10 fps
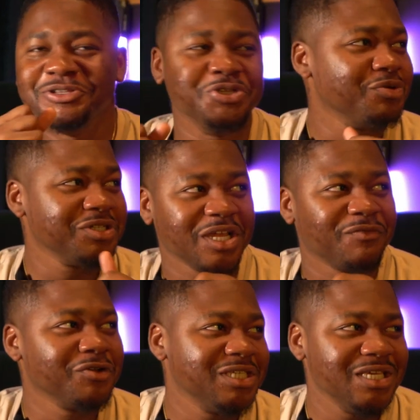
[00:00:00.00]
doing
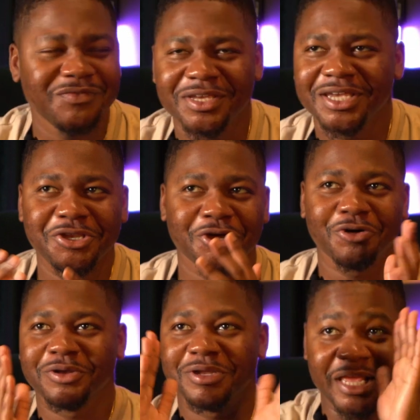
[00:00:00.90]
stuff on TV and you
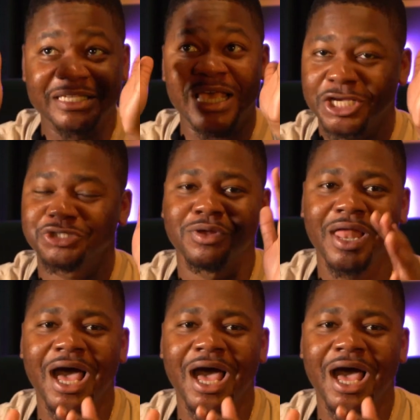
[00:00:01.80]
know it's actual